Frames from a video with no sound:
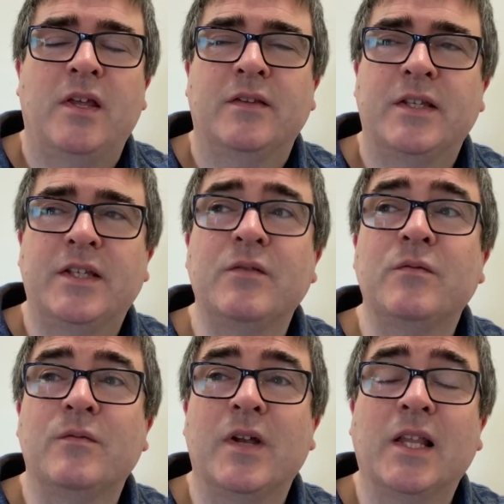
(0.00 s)
They
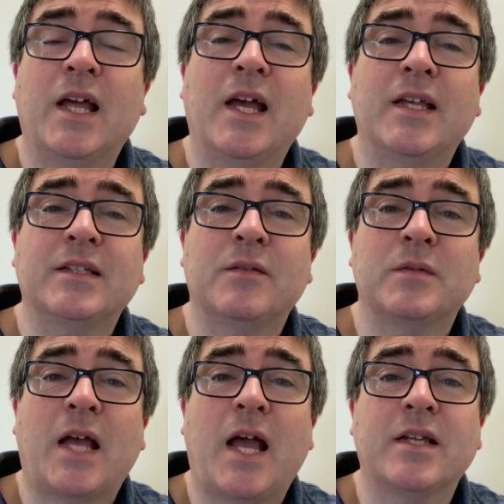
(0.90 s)
didn't realise that it was
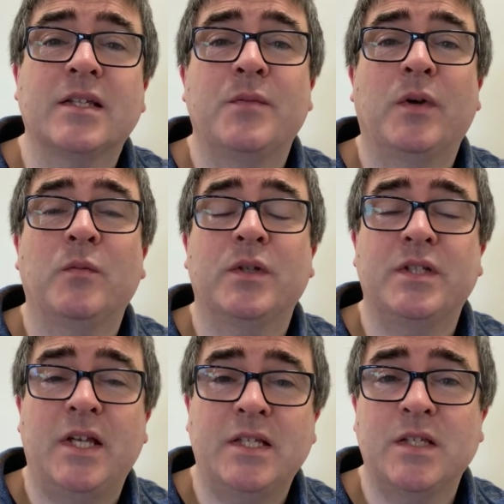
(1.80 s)
actually about what
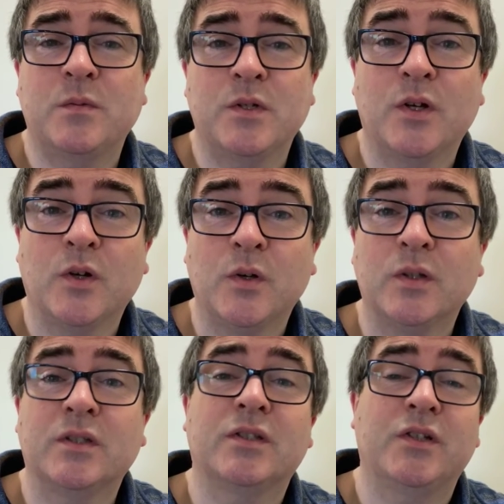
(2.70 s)
Jesus was
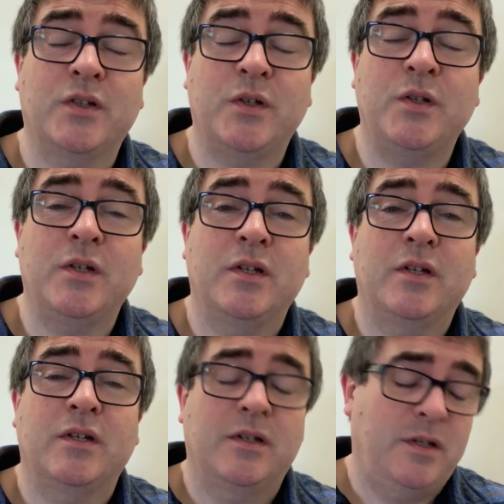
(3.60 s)
called to do.
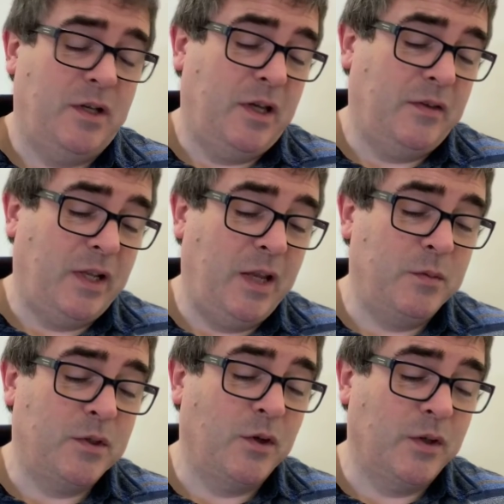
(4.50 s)
That he
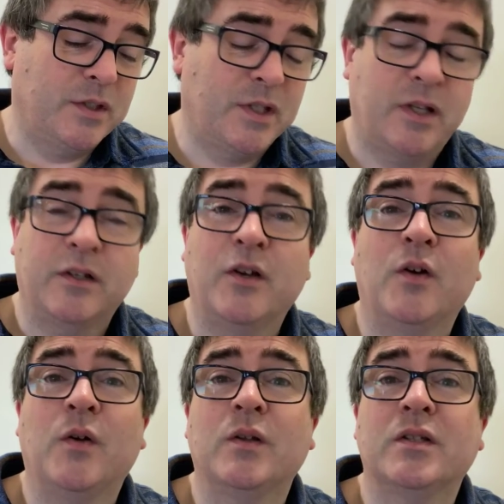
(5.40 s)
was God's son
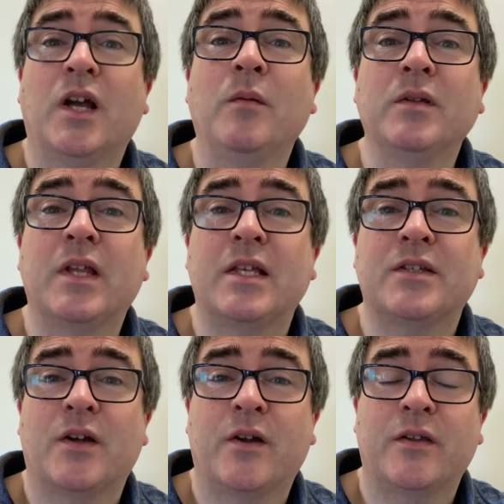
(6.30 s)
called to come to this
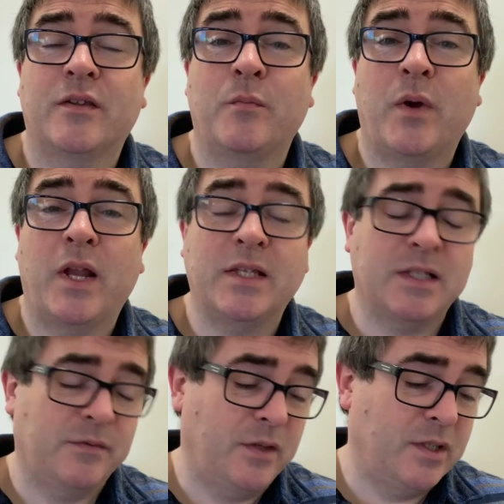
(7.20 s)
earth to bring
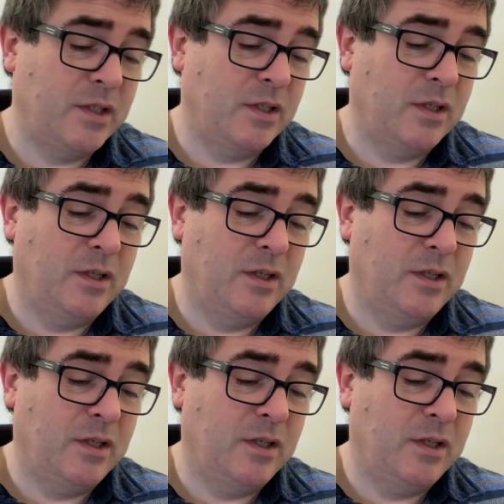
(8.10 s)
salvation.